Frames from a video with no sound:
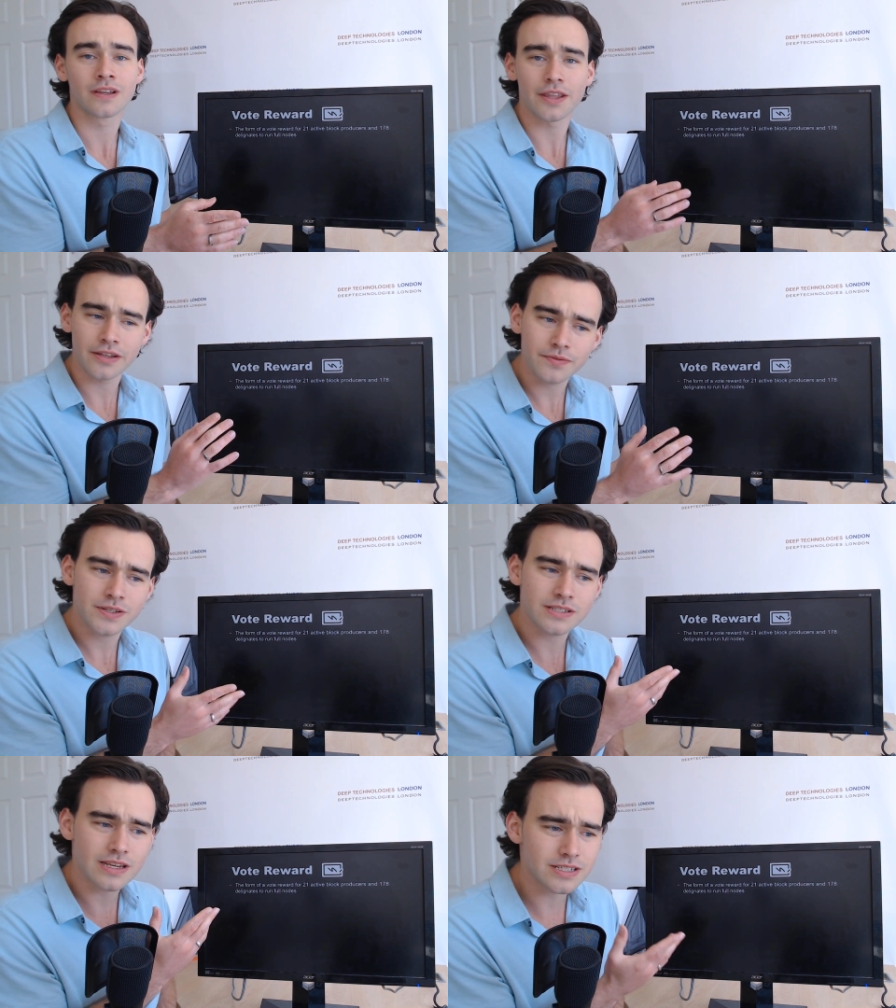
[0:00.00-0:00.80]
enough
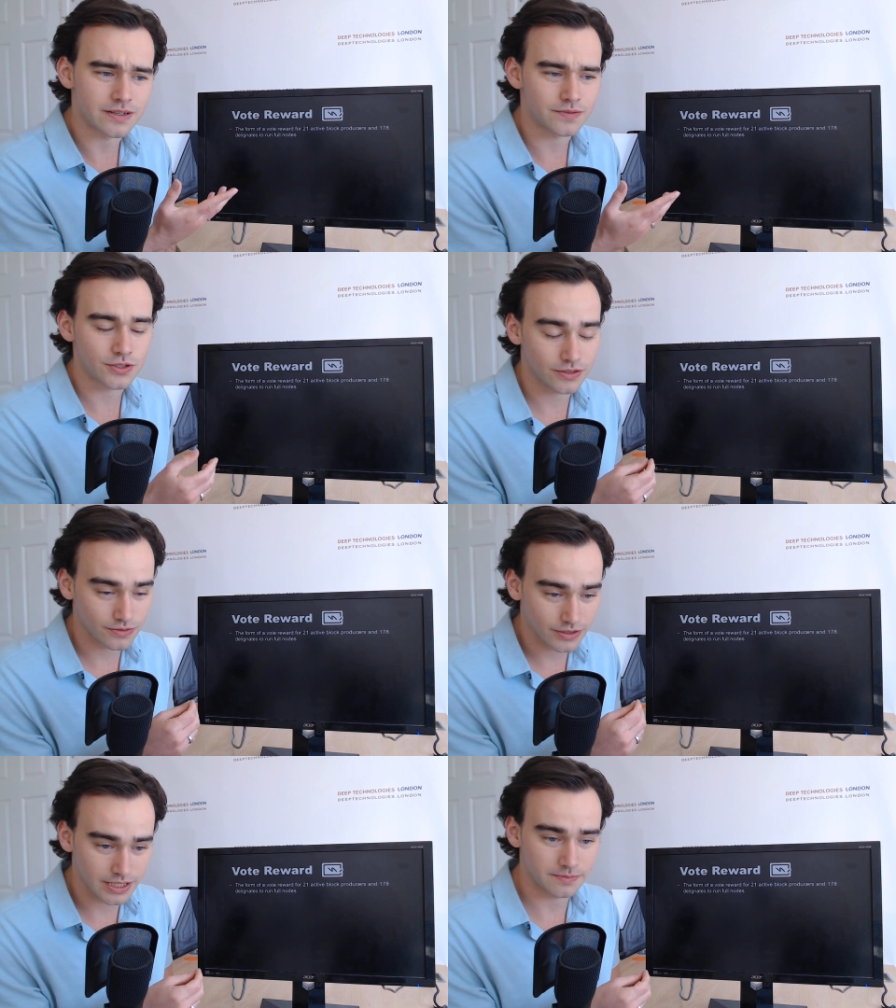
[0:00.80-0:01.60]
incentive
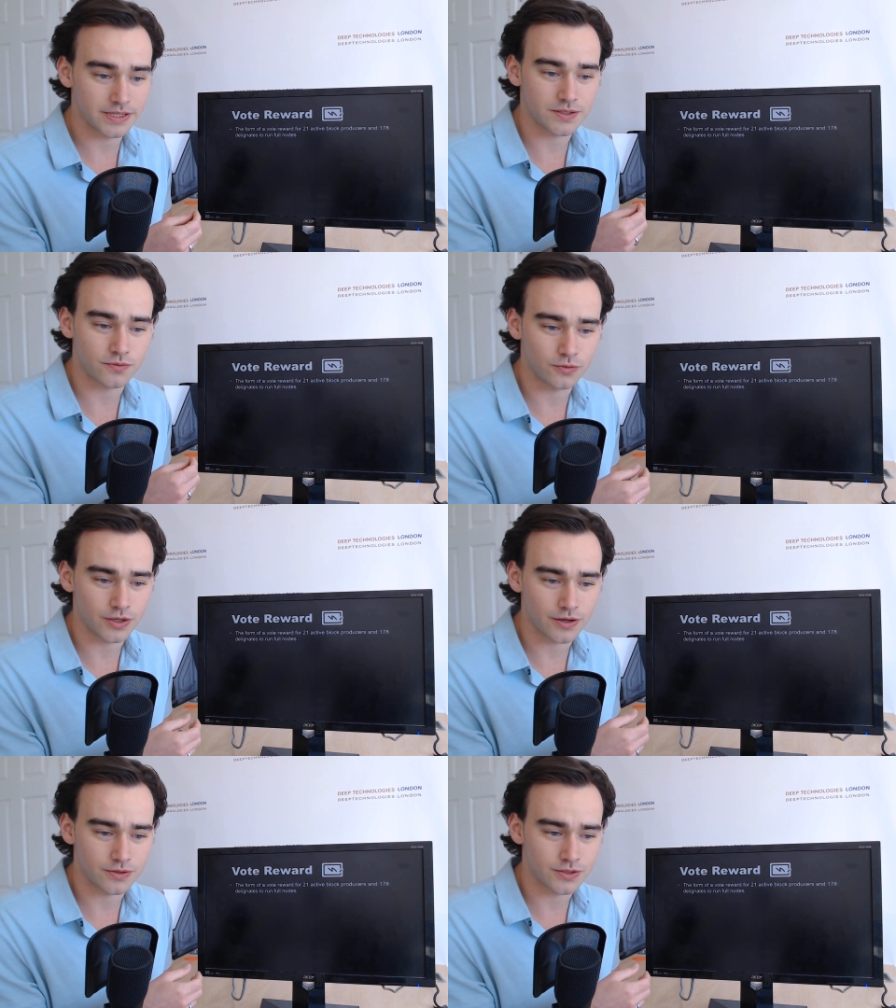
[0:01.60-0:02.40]
to keep these full
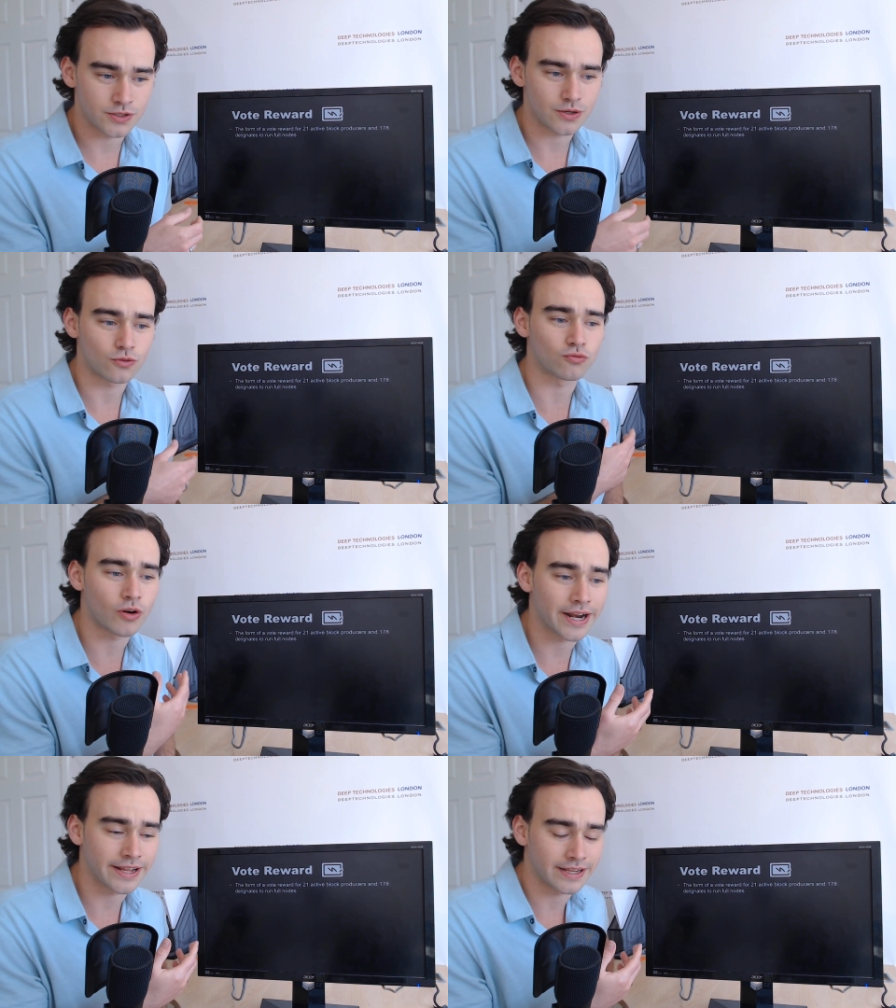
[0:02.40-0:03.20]
nodes
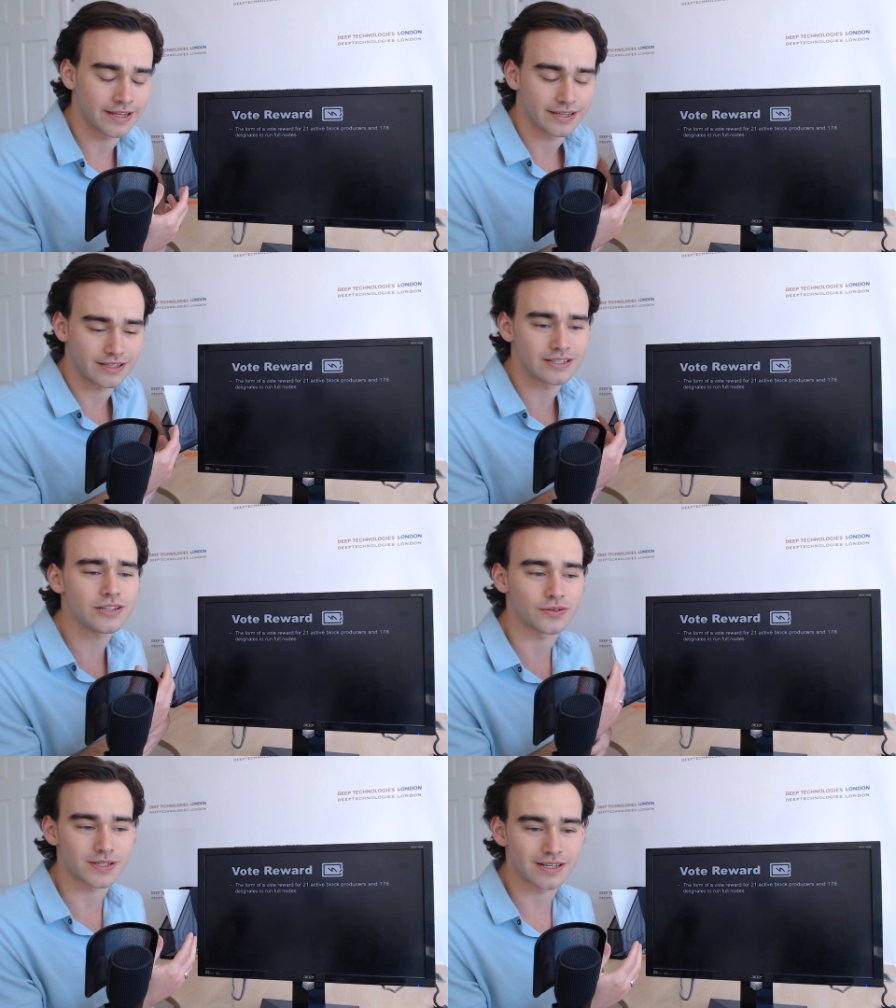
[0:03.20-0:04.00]
running
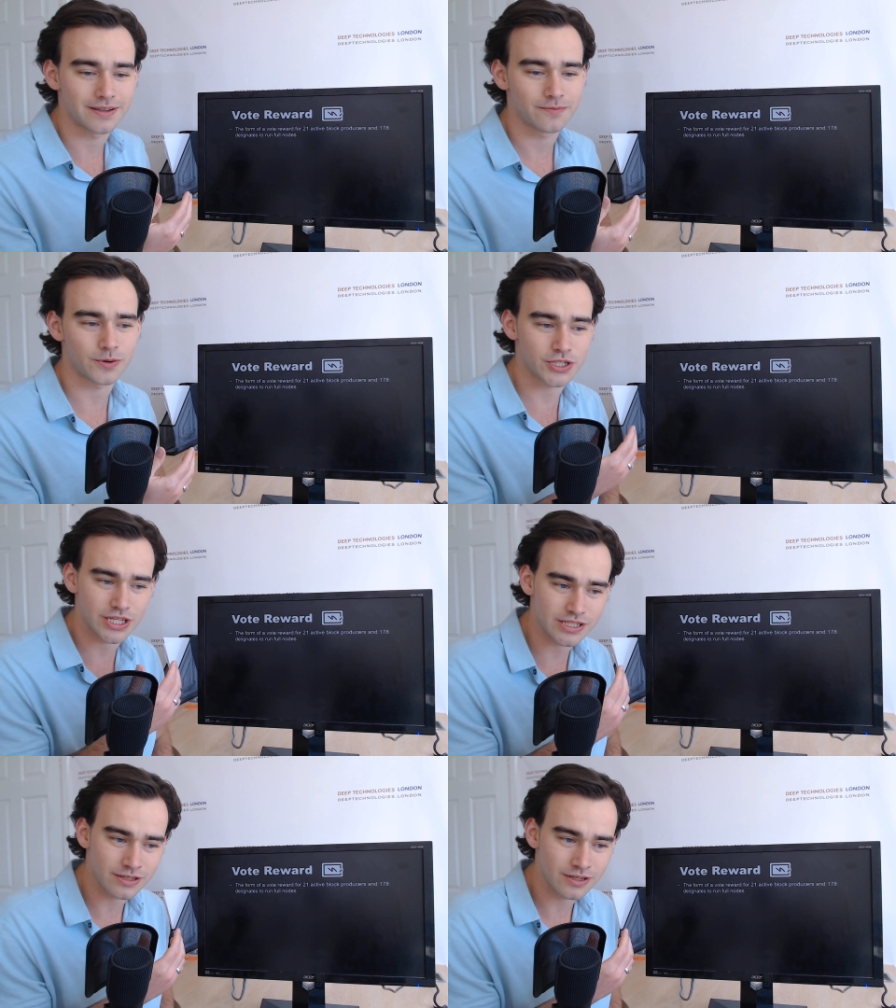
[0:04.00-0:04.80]
continuously, which
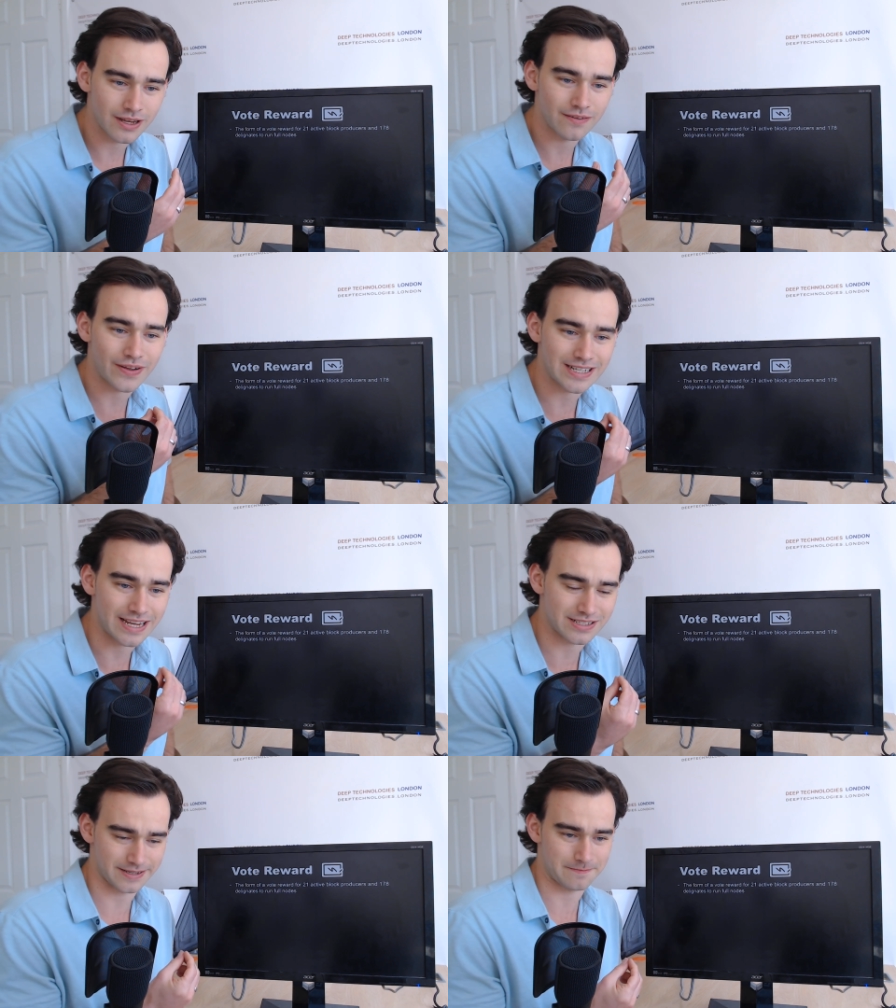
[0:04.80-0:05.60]
is
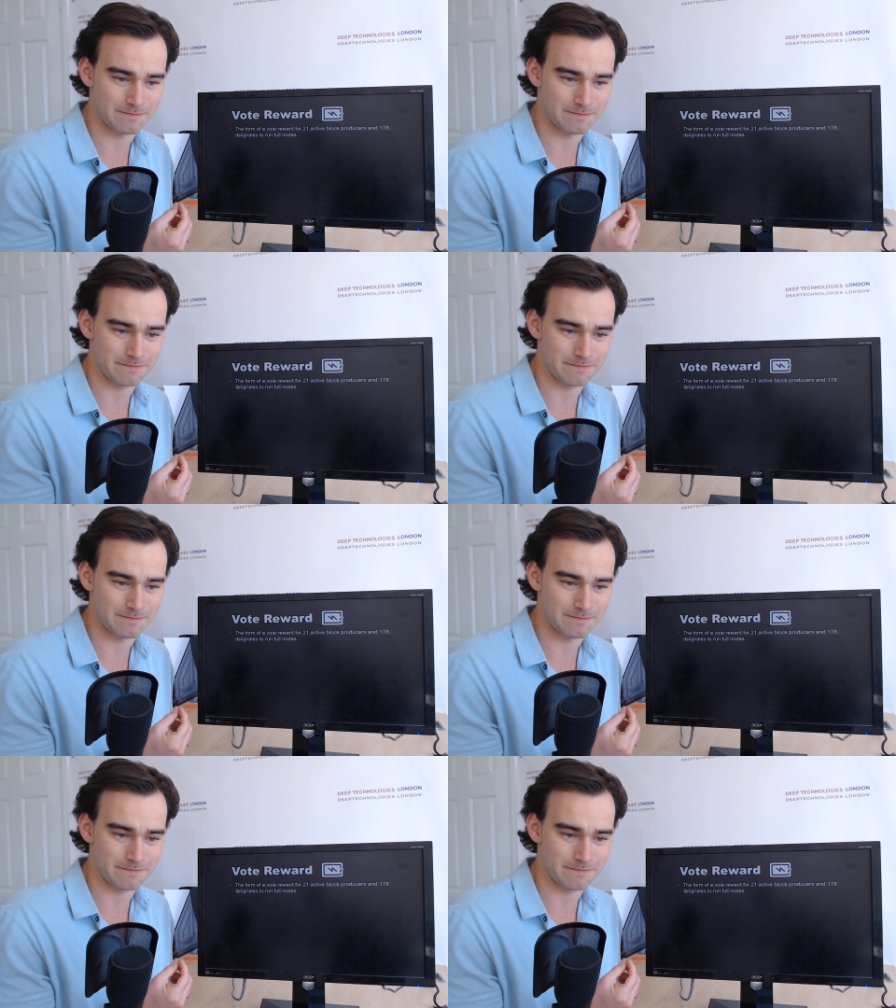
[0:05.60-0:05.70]
fantastic.